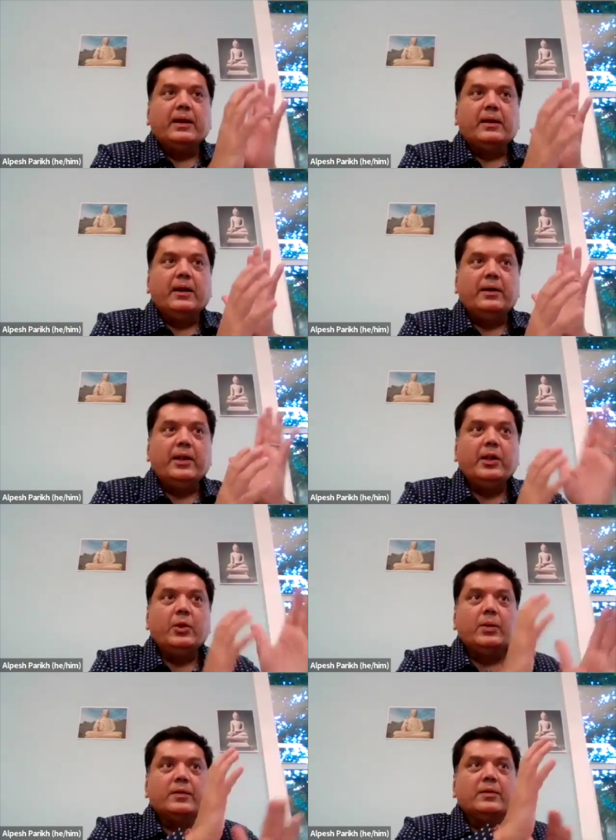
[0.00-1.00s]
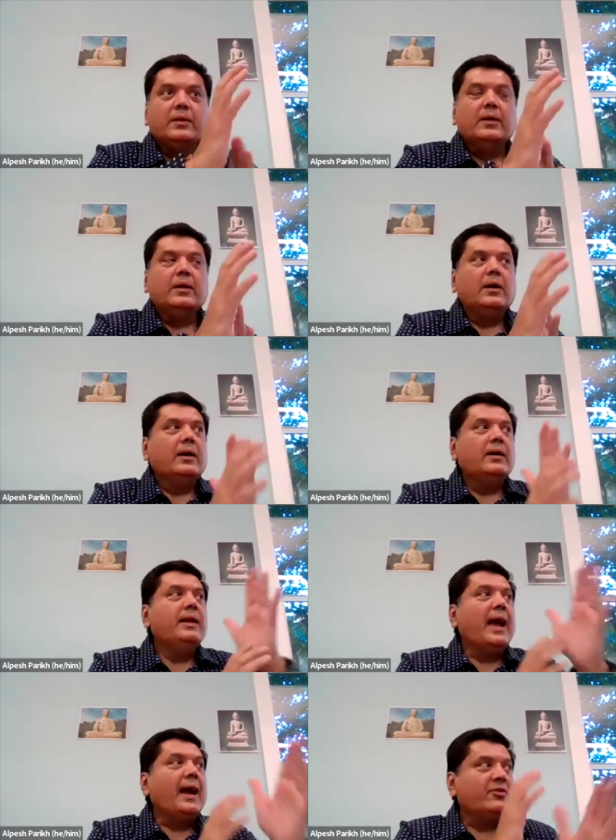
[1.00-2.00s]
the continuous
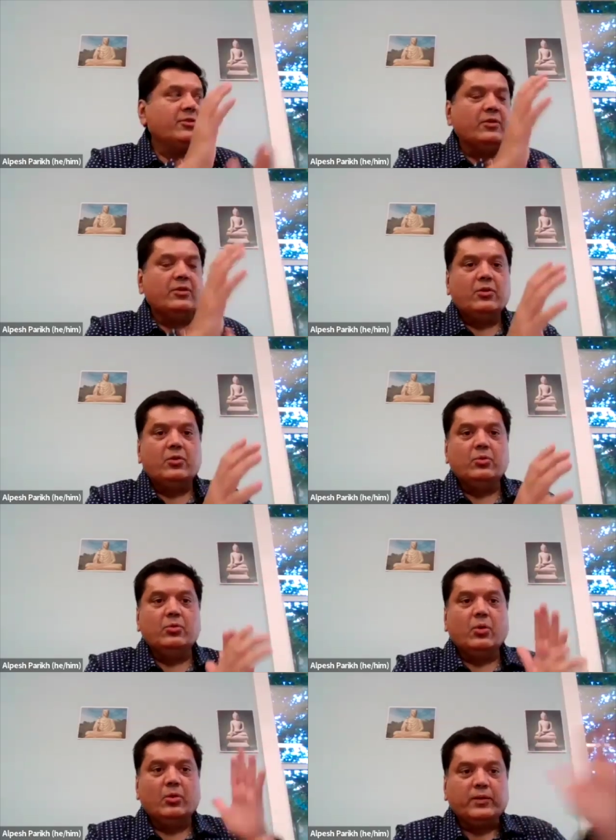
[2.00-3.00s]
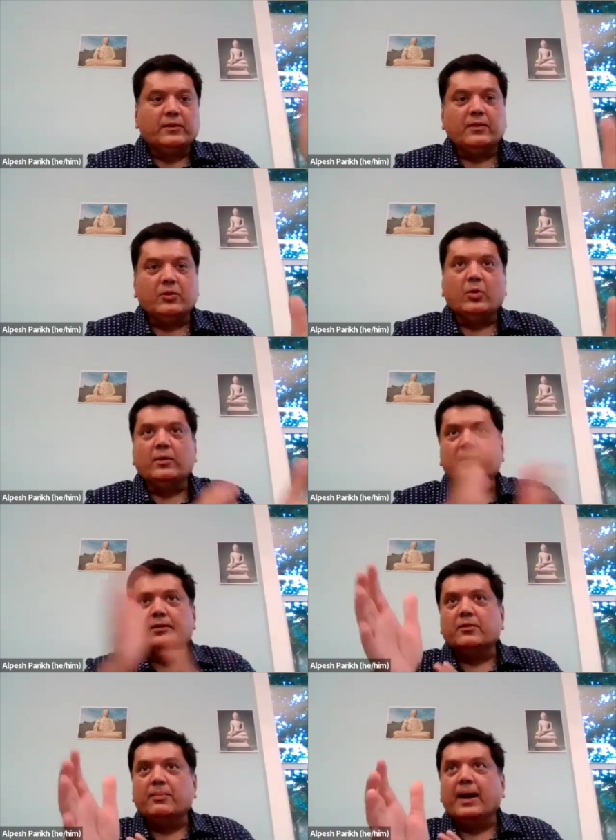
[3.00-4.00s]
reaction to, oh, this is good,
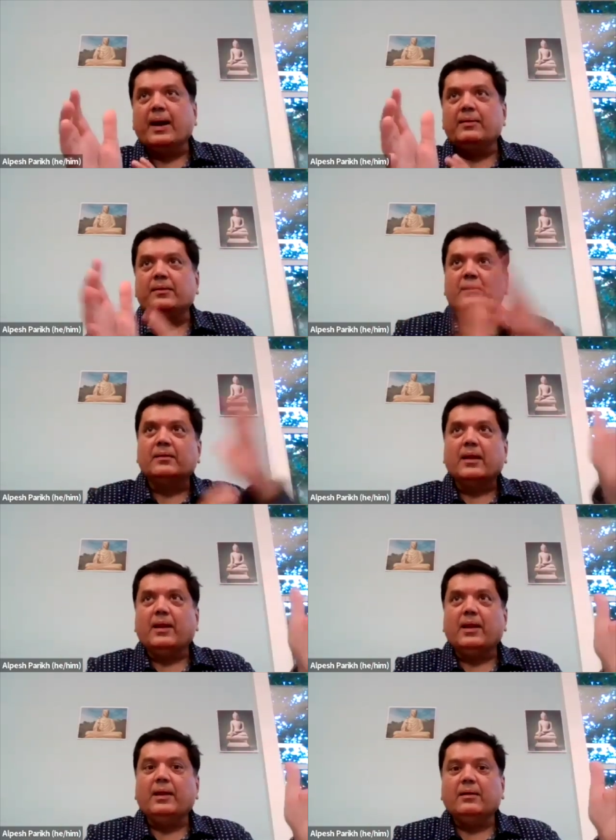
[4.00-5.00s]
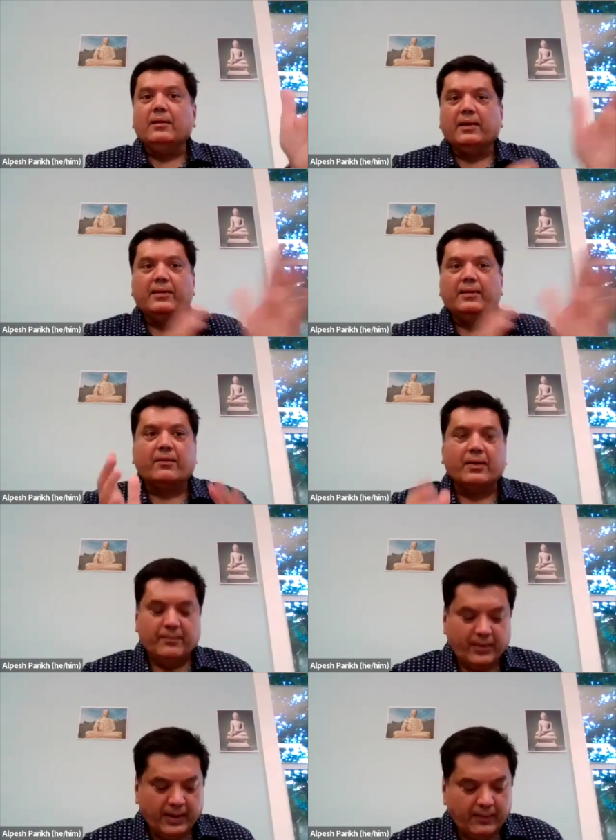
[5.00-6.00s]
this is bad, this is ugly,
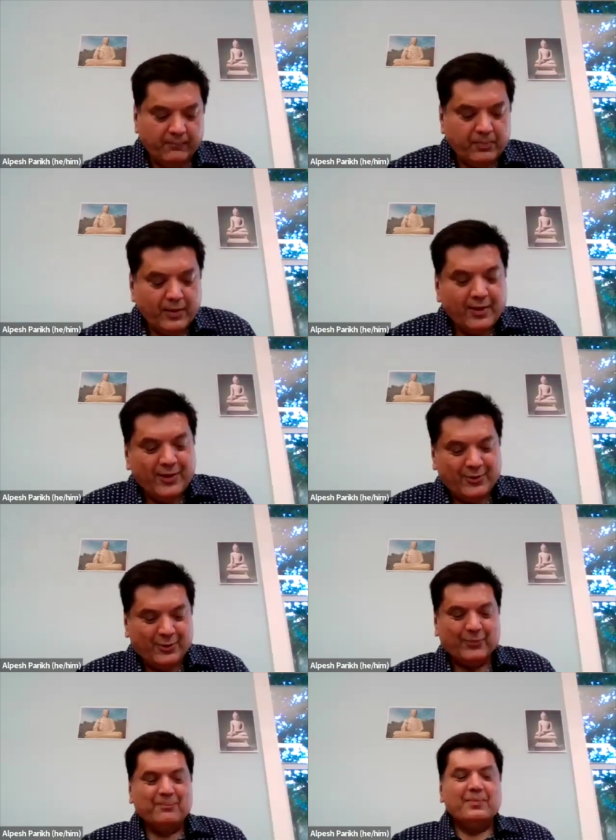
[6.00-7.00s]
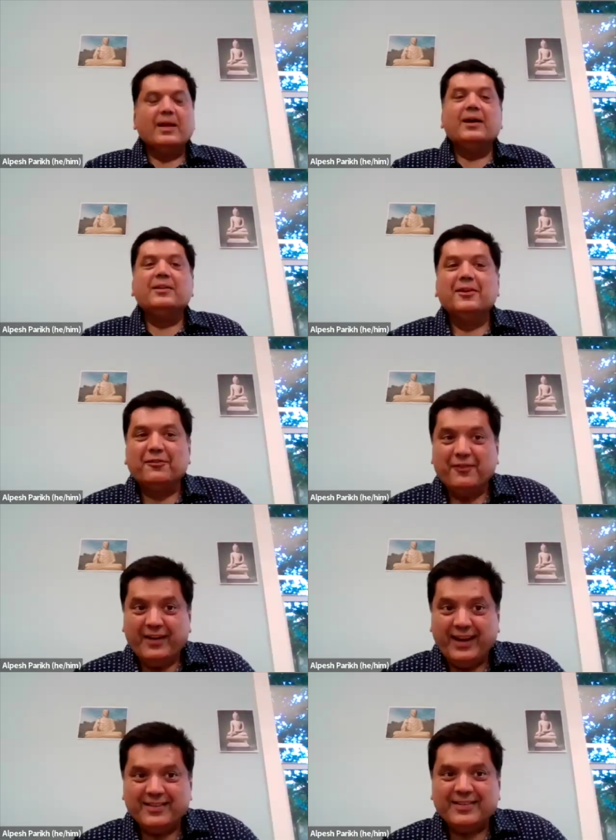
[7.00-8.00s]
etc., right? So the
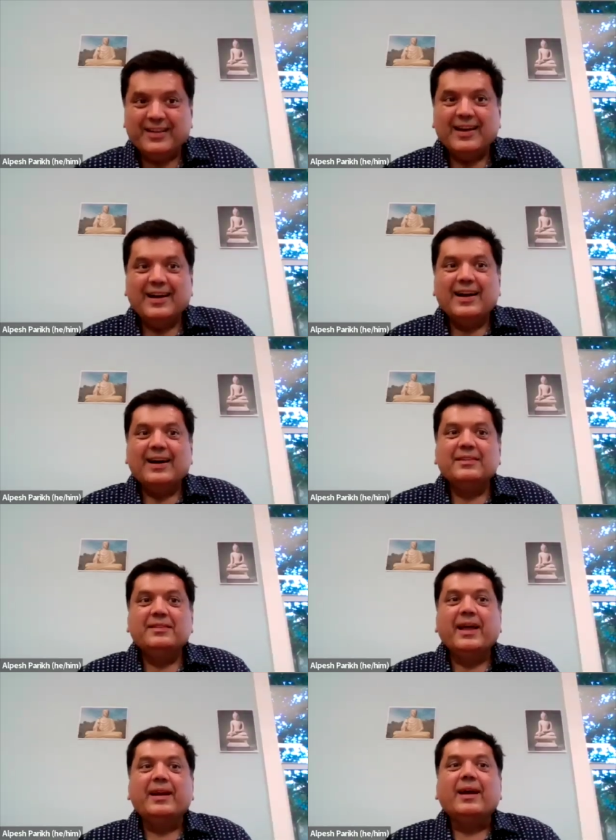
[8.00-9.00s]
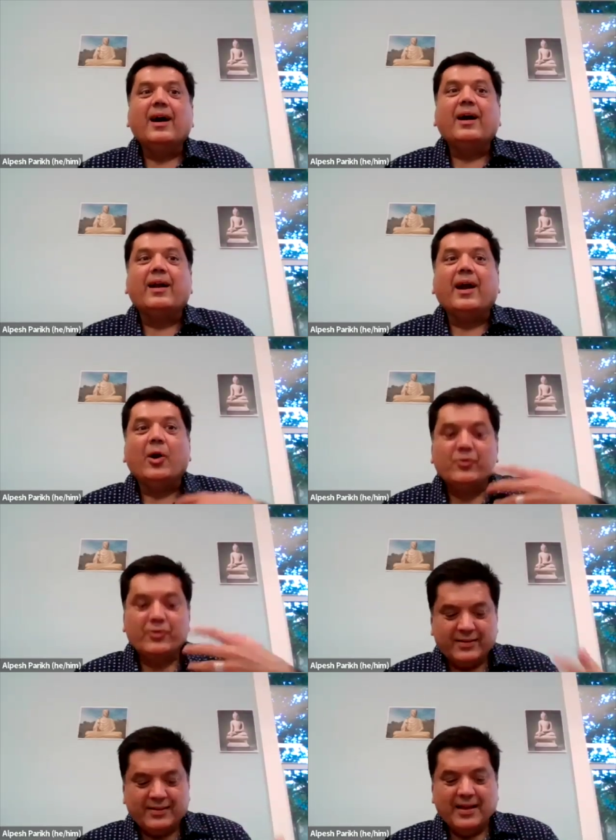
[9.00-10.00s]
phrase that
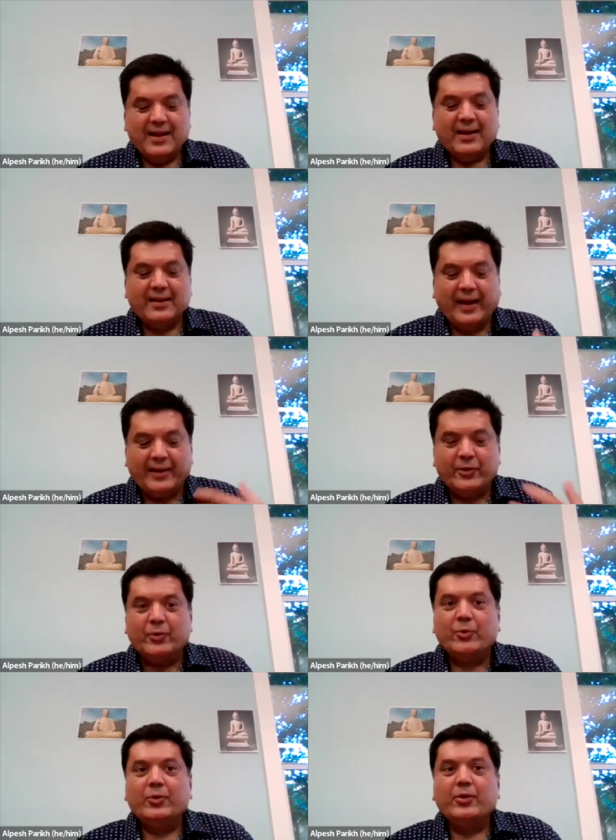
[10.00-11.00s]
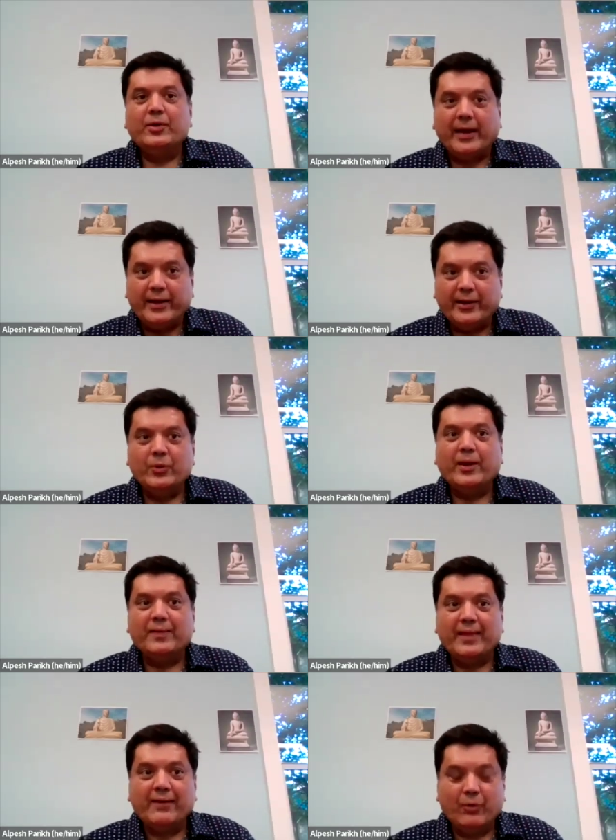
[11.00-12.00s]
arouses
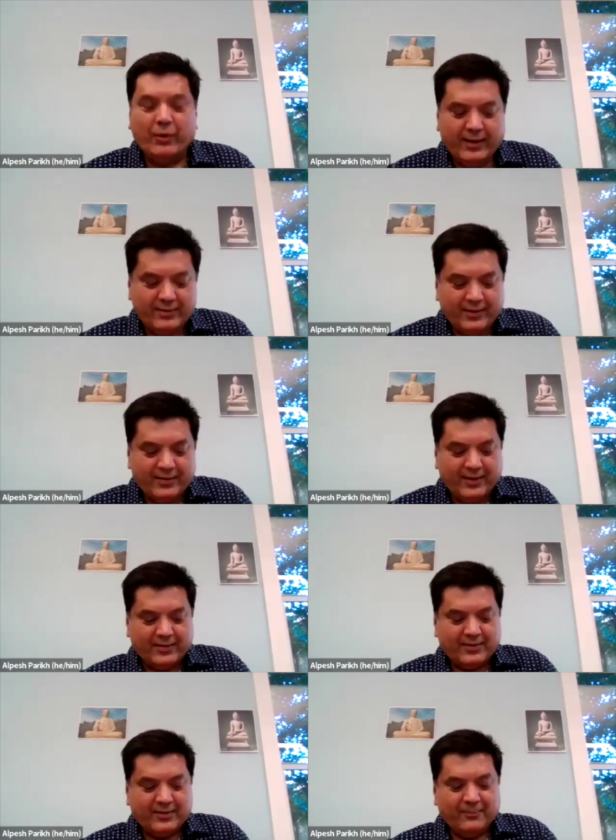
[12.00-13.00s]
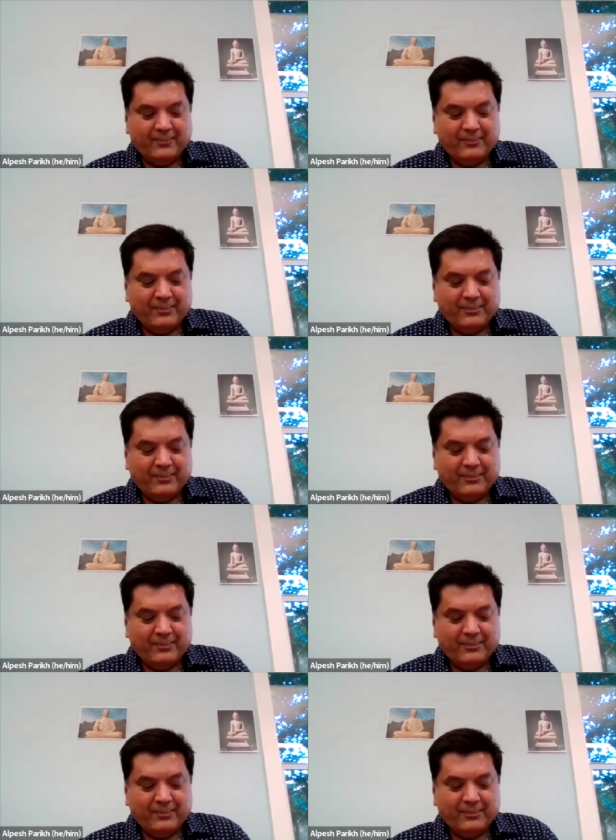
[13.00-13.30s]
gratitude and thankfulness is this: